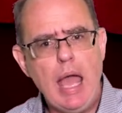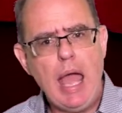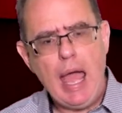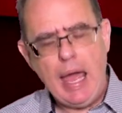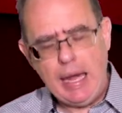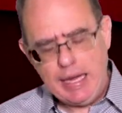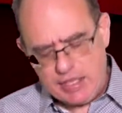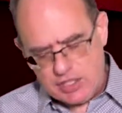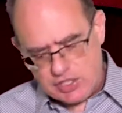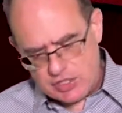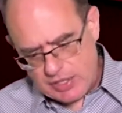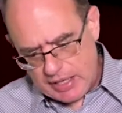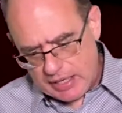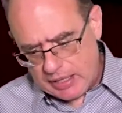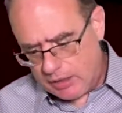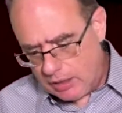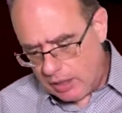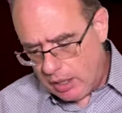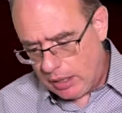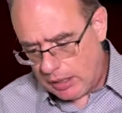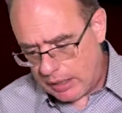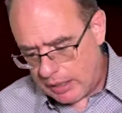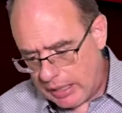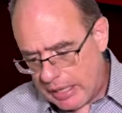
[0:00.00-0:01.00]
And he's saying,
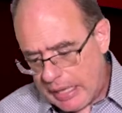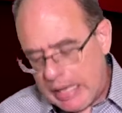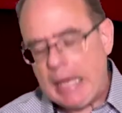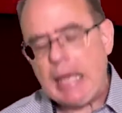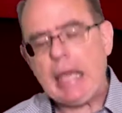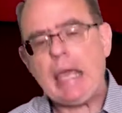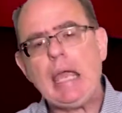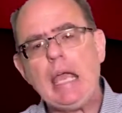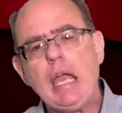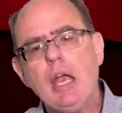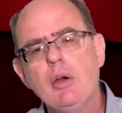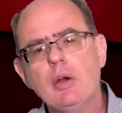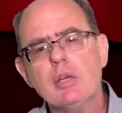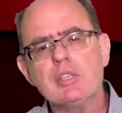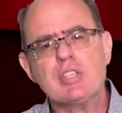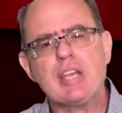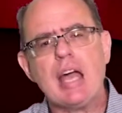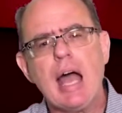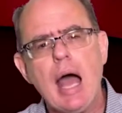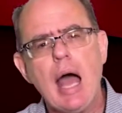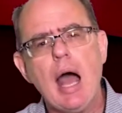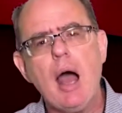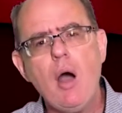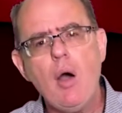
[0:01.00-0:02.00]
Look, here is
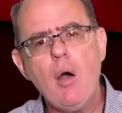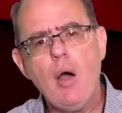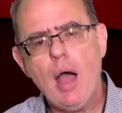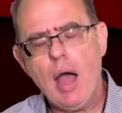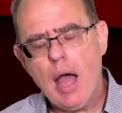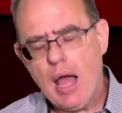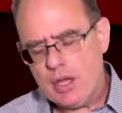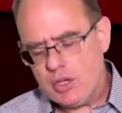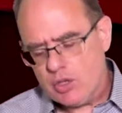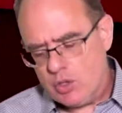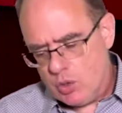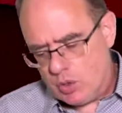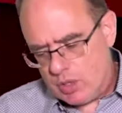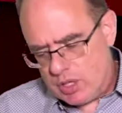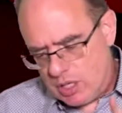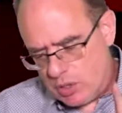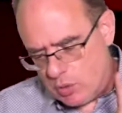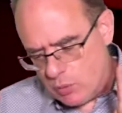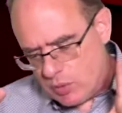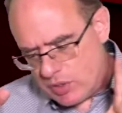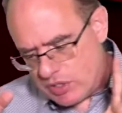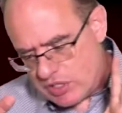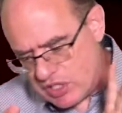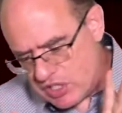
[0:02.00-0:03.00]
how you
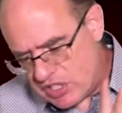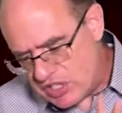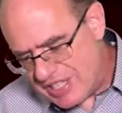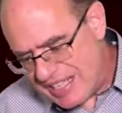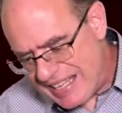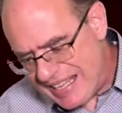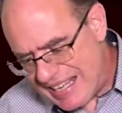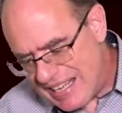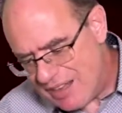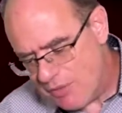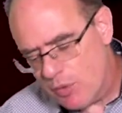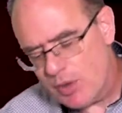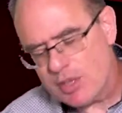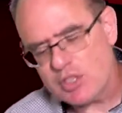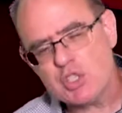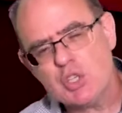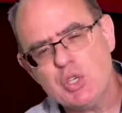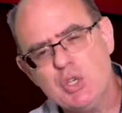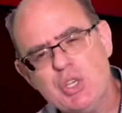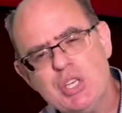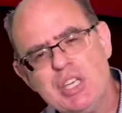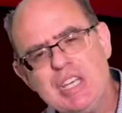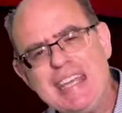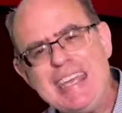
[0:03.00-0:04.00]
can receive what
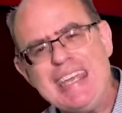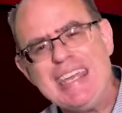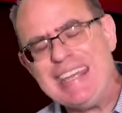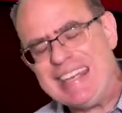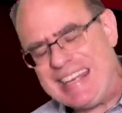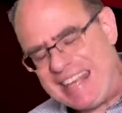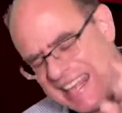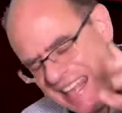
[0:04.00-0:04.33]
you need